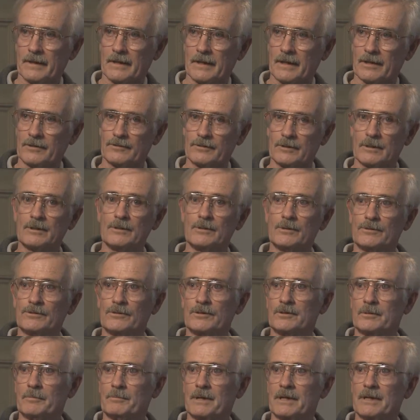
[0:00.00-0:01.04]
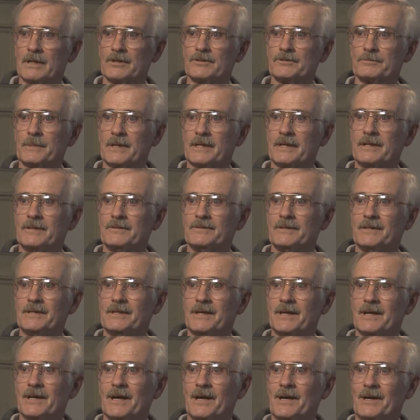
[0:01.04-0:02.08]
I still use it to polish my antique
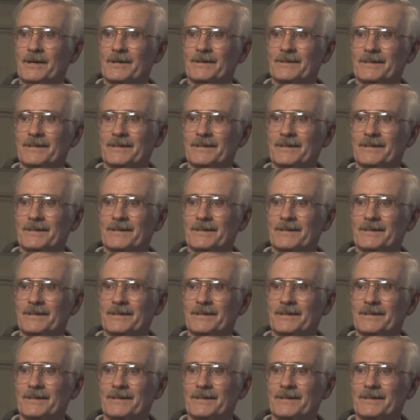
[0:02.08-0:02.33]
car,